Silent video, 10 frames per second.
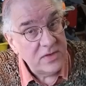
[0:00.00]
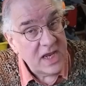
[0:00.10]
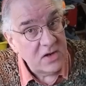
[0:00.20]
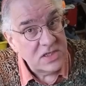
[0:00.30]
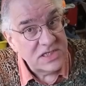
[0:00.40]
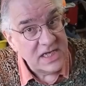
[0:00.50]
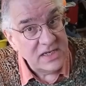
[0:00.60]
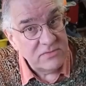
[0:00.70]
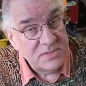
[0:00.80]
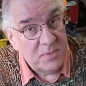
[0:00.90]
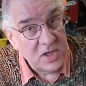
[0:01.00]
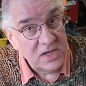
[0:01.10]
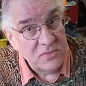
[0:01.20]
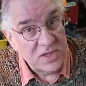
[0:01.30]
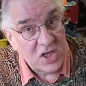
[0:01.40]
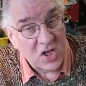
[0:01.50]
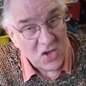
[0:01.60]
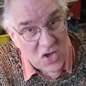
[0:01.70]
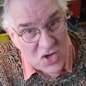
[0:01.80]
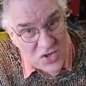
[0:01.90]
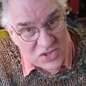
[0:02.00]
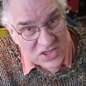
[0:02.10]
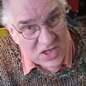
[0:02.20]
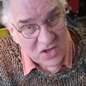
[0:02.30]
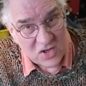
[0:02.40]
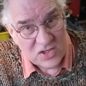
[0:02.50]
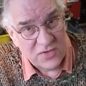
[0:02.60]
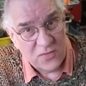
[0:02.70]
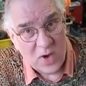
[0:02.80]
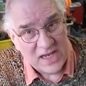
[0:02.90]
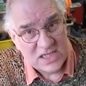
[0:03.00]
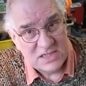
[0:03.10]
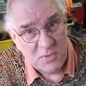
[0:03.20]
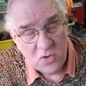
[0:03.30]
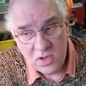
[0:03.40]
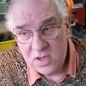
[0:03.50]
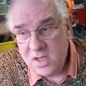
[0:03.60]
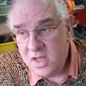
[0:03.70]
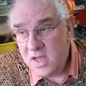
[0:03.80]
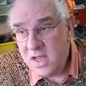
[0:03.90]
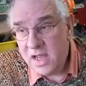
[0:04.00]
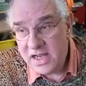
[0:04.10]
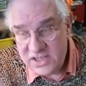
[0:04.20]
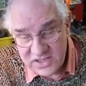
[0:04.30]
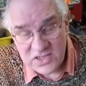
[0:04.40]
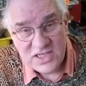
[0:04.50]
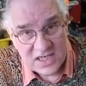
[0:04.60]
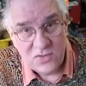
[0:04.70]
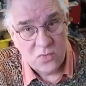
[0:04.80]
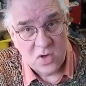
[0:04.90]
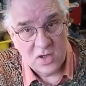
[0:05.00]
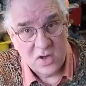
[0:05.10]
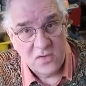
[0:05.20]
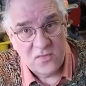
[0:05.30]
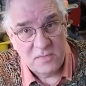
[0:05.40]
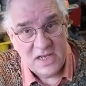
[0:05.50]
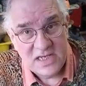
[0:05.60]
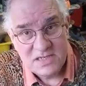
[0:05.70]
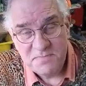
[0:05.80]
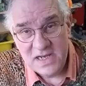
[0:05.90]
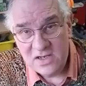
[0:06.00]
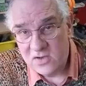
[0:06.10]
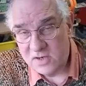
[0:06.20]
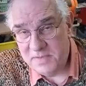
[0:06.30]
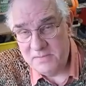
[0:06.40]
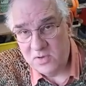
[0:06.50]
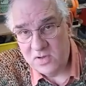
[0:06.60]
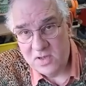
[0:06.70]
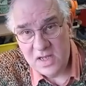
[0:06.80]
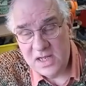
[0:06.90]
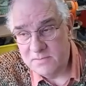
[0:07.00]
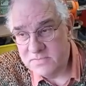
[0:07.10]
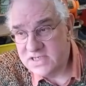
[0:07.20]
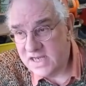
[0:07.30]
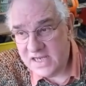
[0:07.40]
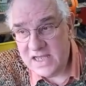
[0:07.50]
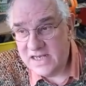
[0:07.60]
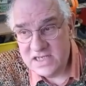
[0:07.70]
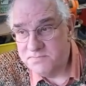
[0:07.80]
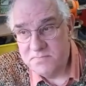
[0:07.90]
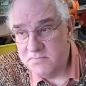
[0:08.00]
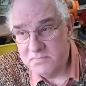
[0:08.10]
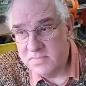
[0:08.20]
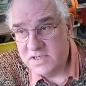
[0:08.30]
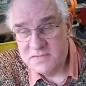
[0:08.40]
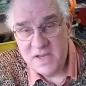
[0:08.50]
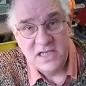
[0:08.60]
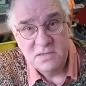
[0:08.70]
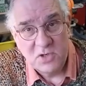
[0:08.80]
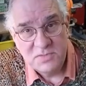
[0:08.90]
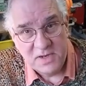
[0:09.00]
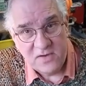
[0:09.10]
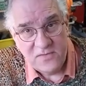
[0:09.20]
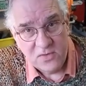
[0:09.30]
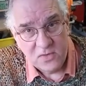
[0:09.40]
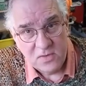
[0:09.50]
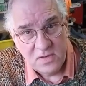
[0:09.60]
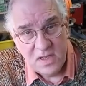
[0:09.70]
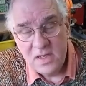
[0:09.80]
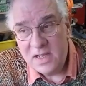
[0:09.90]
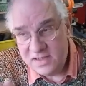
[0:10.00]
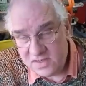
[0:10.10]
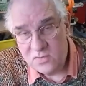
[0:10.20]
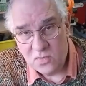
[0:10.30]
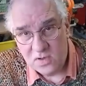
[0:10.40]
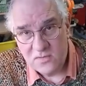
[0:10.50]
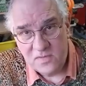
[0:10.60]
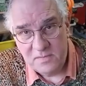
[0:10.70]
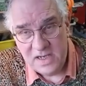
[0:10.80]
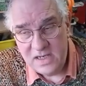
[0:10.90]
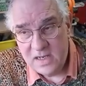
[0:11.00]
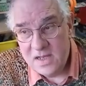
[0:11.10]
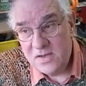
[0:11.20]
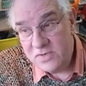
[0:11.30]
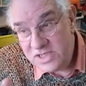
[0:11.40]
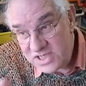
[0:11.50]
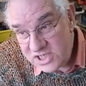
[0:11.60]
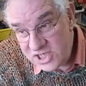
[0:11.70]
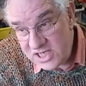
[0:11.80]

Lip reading: of the kerosene. It was burning with clouds and clouds of white smoke. It just didn't work out for me, despite a lot of people saying it's a much better fuel. It didn't work for me, which is a